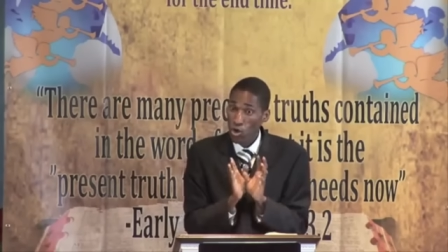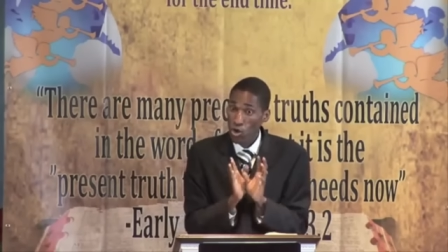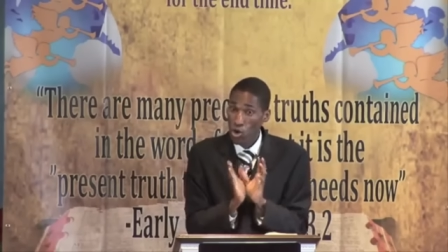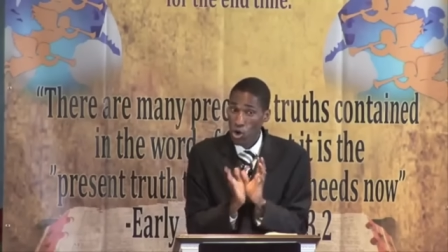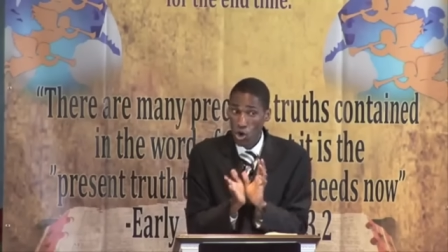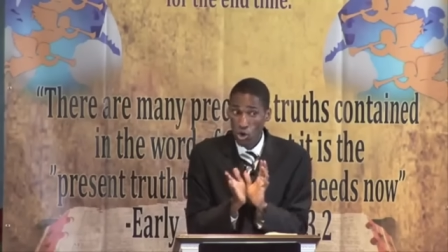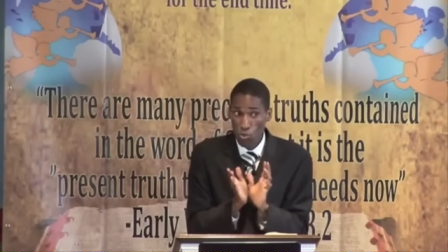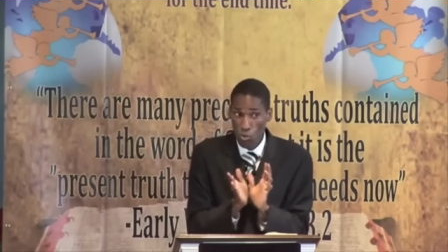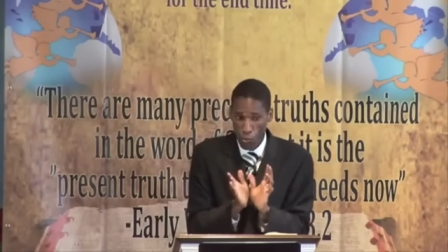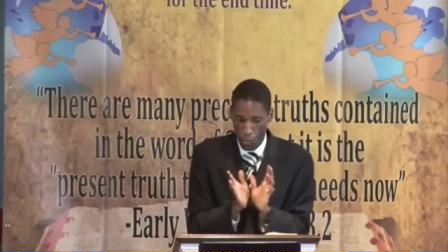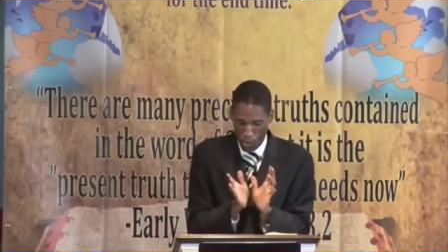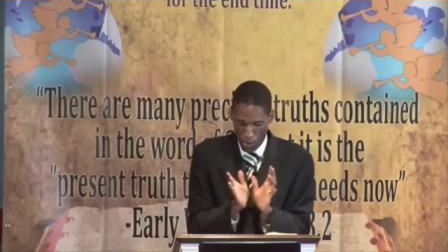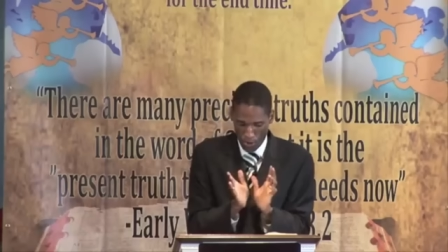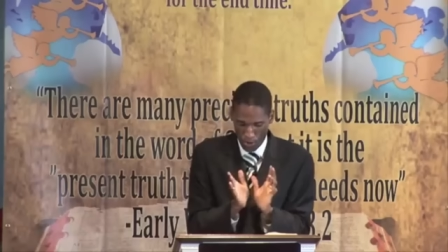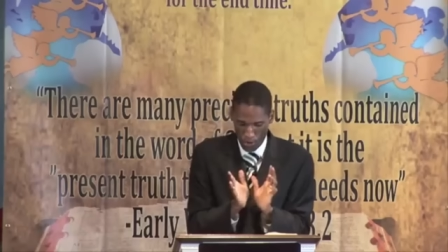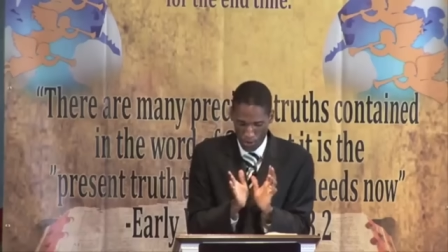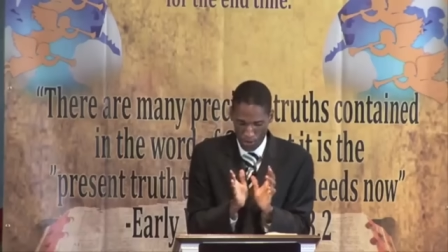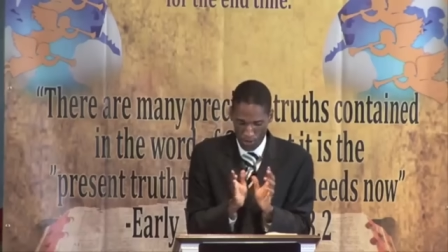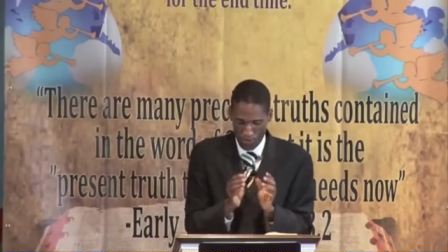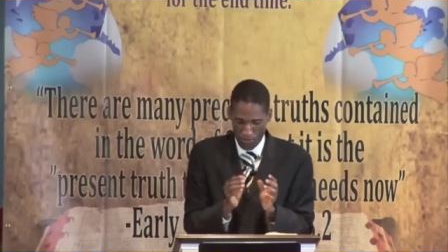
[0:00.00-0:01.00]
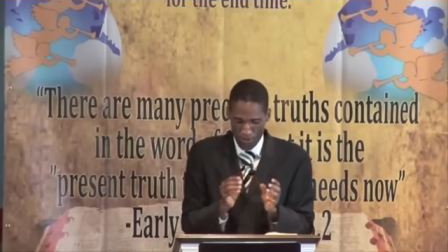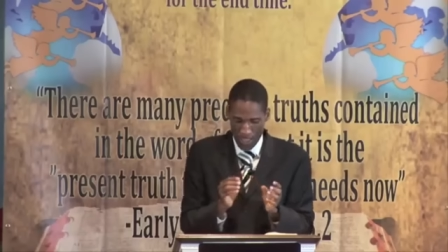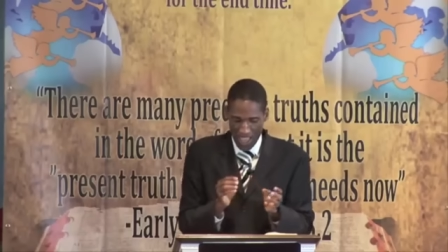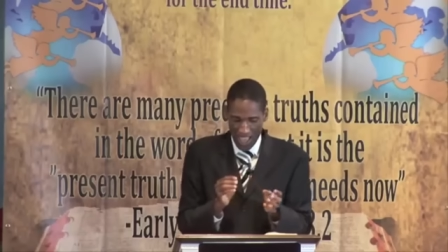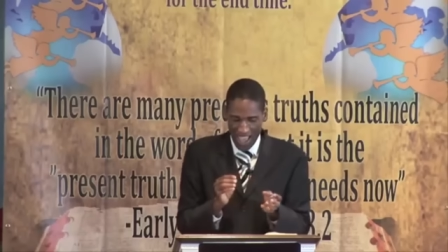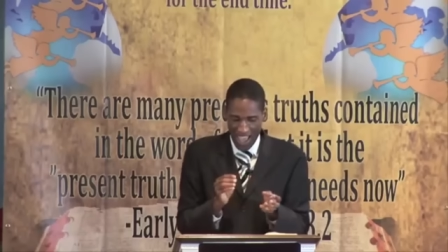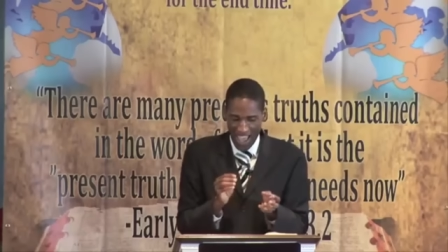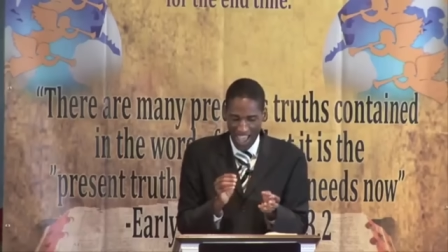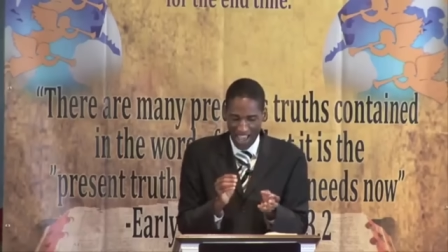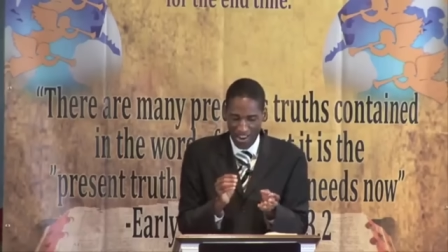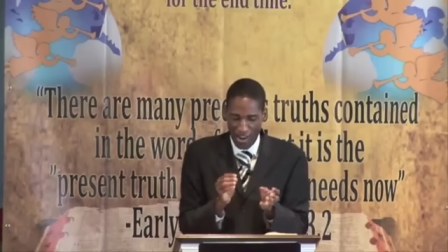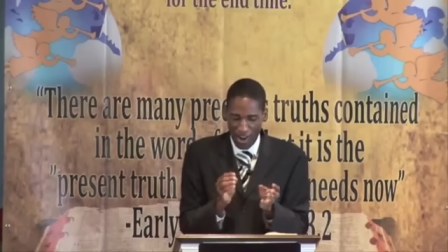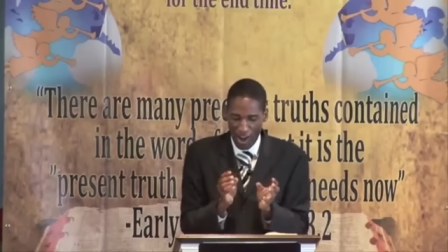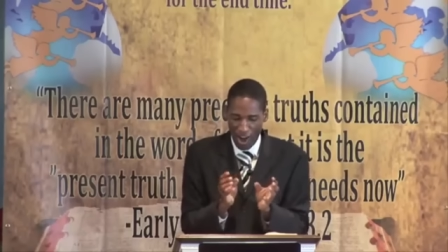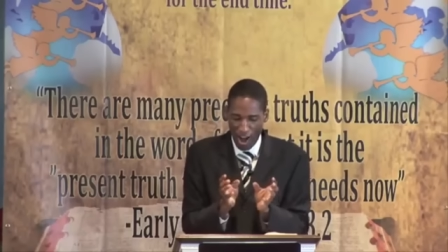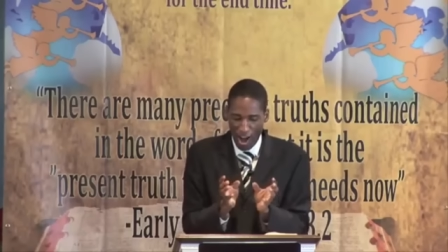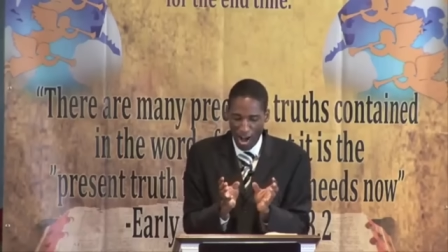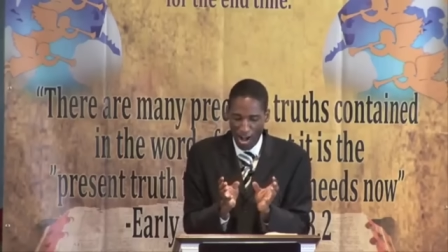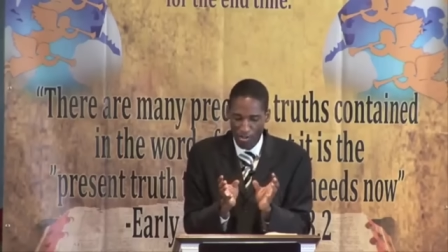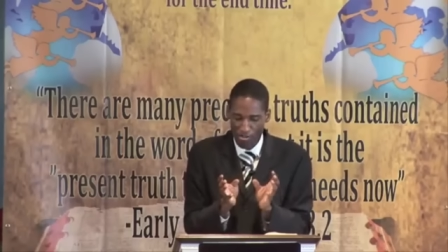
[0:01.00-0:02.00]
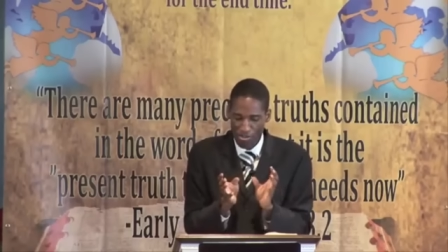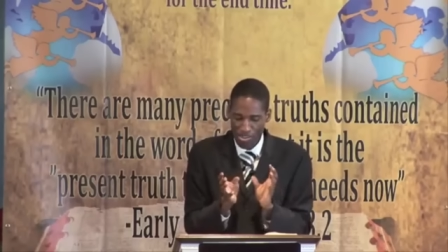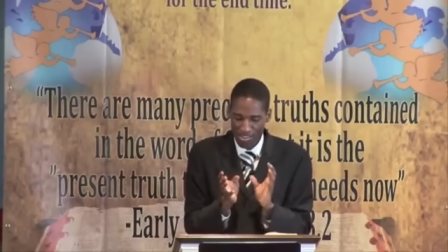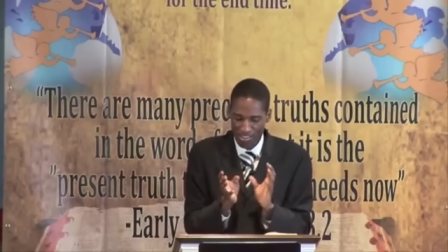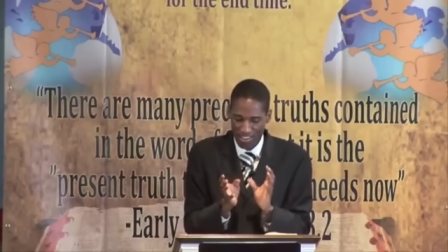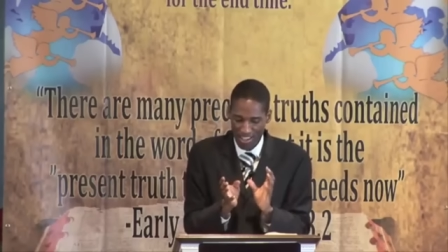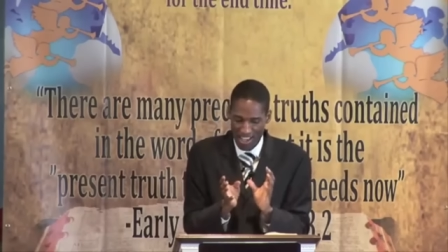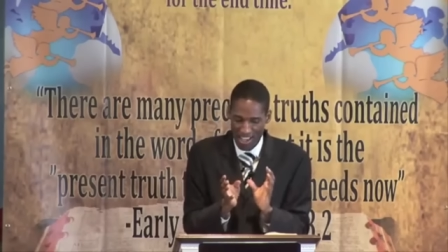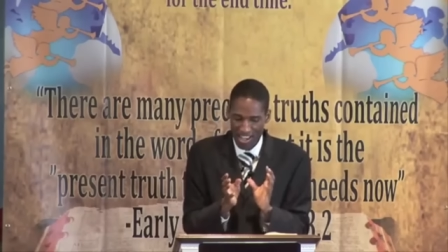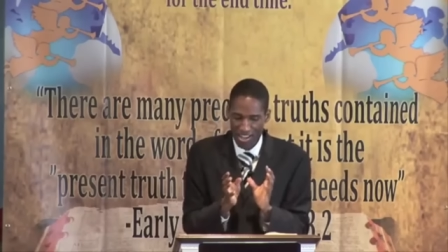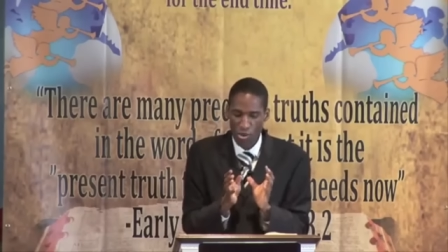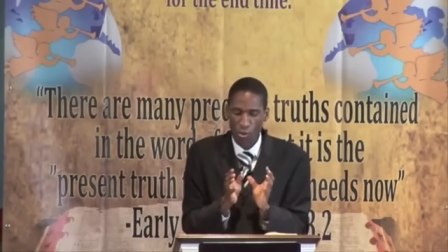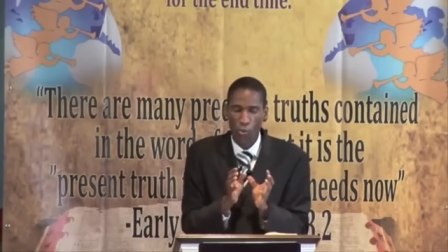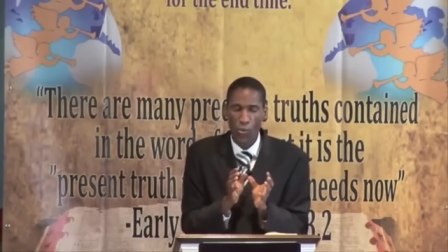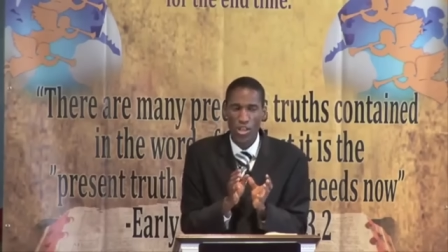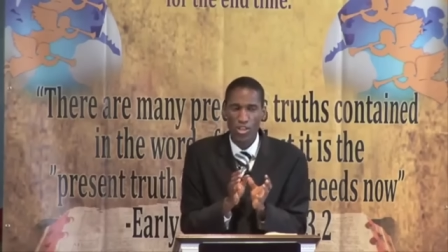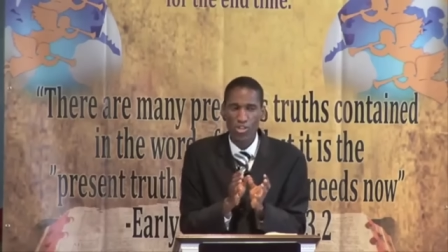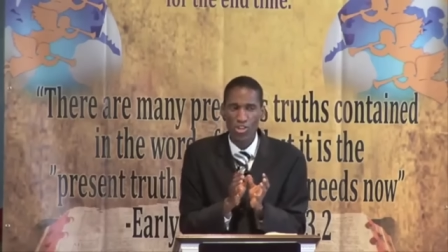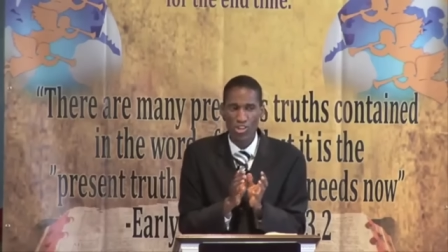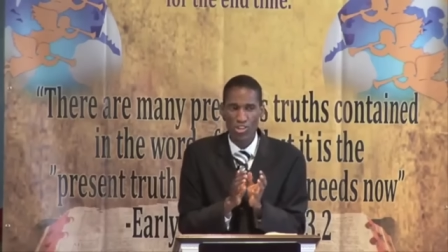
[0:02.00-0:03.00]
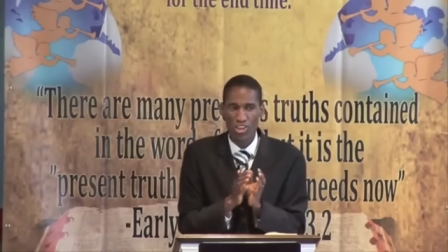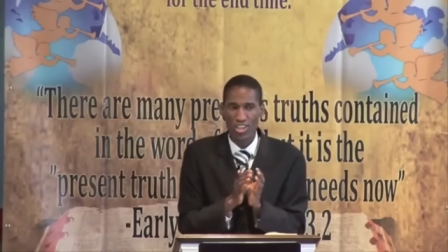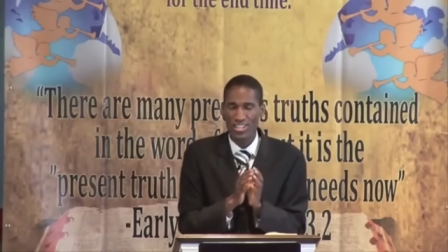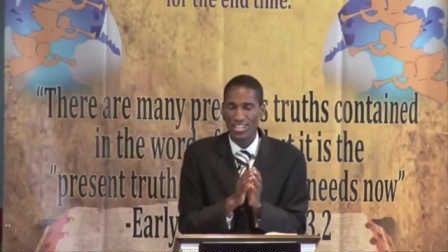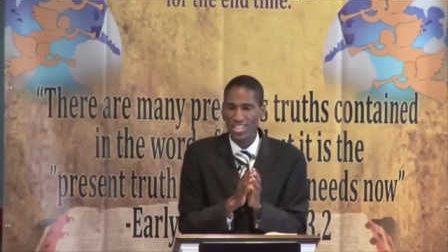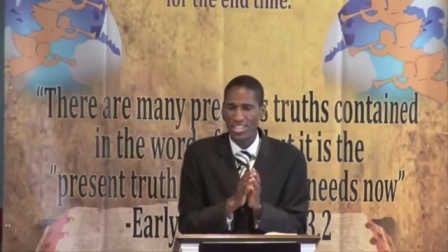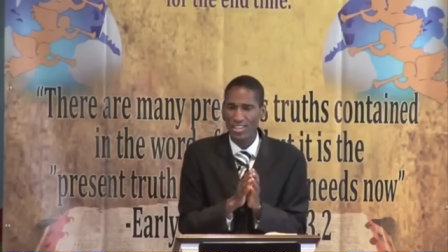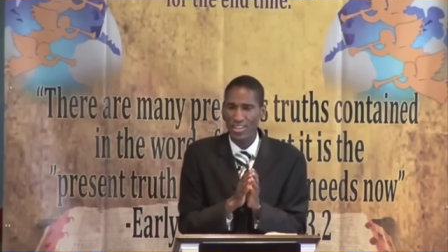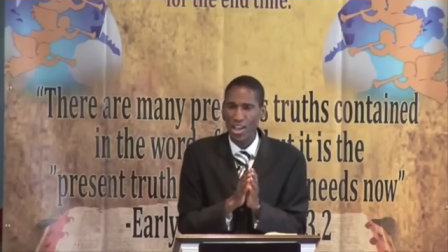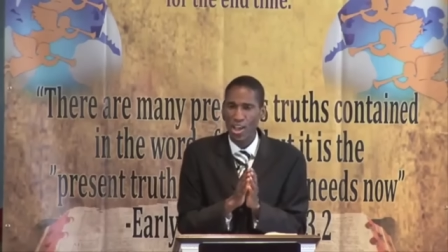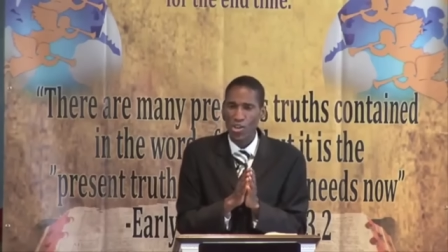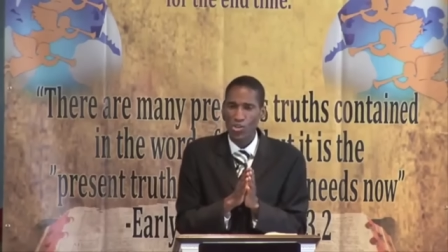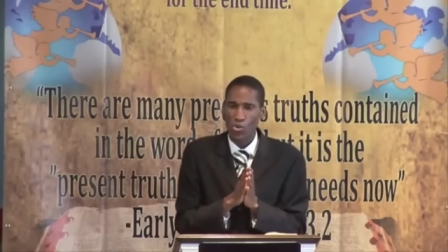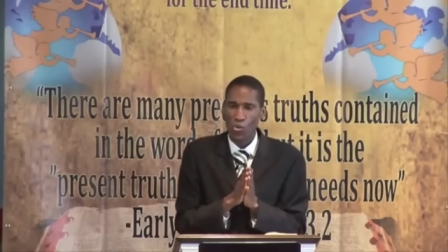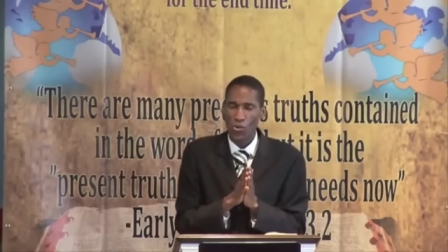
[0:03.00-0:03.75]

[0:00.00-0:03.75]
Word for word: Good works and alms did which she did.